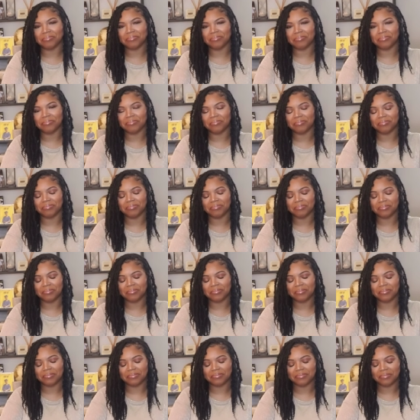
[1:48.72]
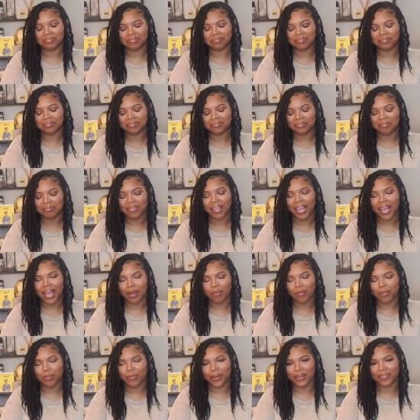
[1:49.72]
Mm hmm
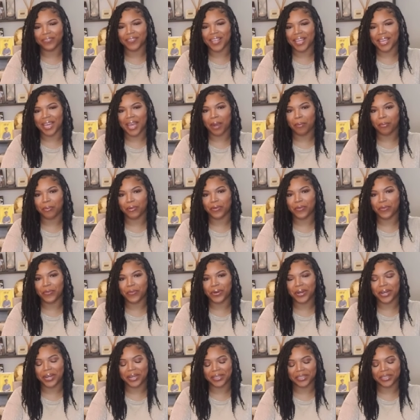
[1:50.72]
Happy birthday, Capricorn.